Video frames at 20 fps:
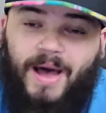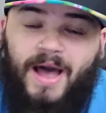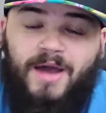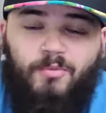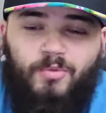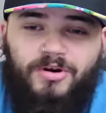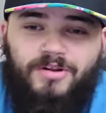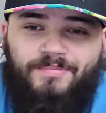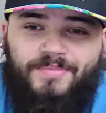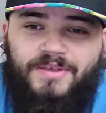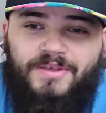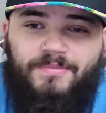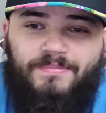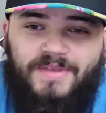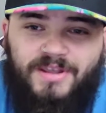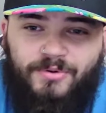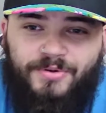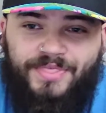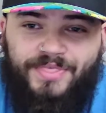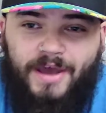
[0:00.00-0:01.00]
I wouldn't be
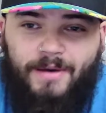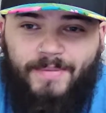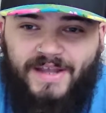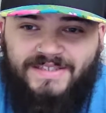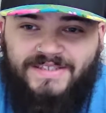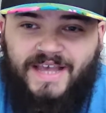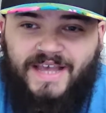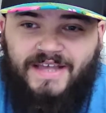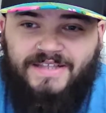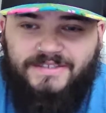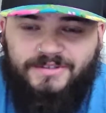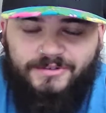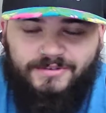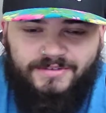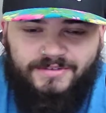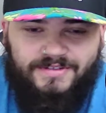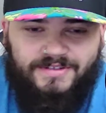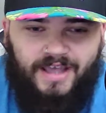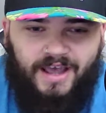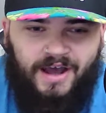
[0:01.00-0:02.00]
me without my
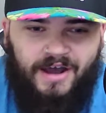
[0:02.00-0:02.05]
tattoos.